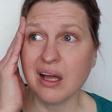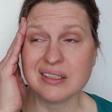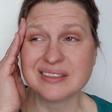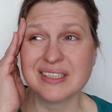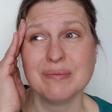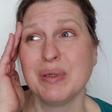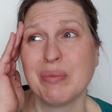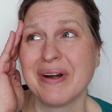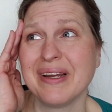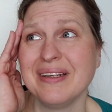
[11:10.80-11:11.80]
Sleepy
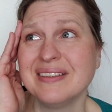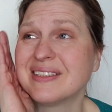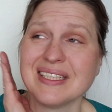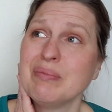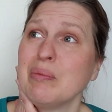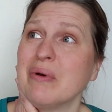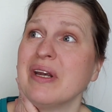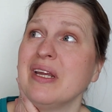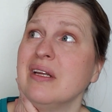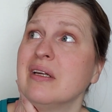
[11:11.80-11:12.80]

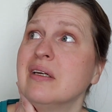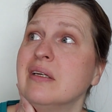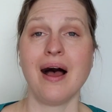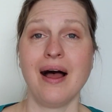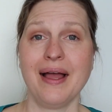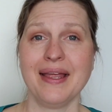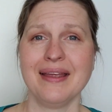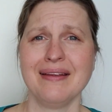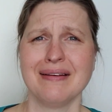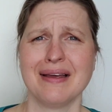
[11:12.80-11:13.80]
brain.
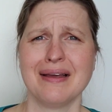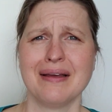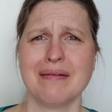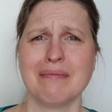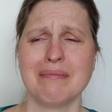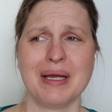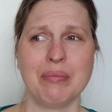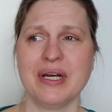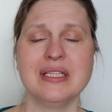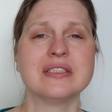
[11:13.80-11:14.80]
My
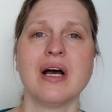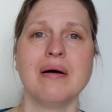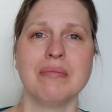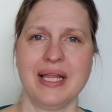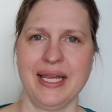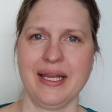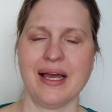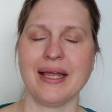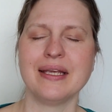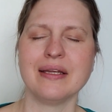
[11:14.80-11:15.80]
brain's gone blank.
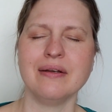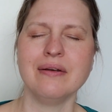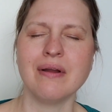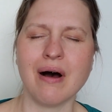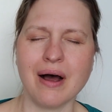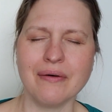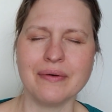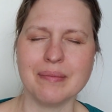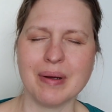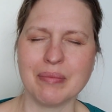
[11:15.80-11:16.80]
I cannot
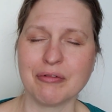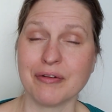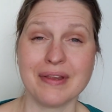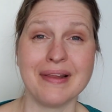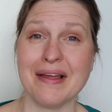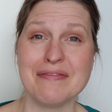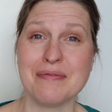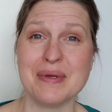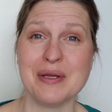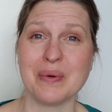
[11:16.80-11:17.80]
remember for the life
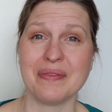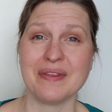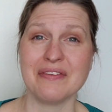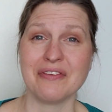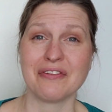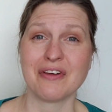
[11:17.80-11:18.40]
of me what this is